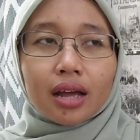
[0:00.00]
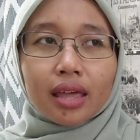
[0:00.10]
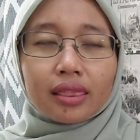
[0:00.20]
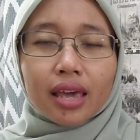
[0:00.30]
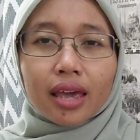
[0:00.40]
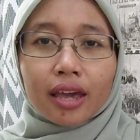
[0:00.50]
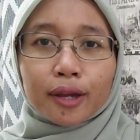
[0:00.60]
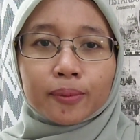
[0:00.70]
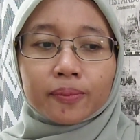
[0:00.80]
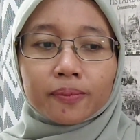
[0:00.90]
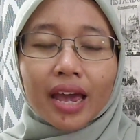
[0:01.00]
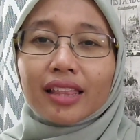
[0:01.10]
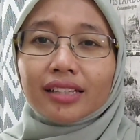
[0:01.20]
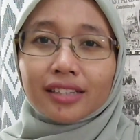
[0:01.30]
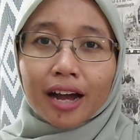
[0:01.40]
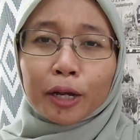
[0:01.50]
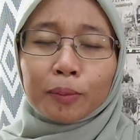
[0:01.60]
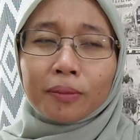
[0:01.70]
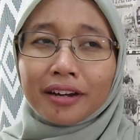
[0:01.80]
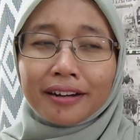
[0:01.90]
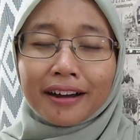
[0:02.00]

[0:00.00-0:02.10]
And then at that time,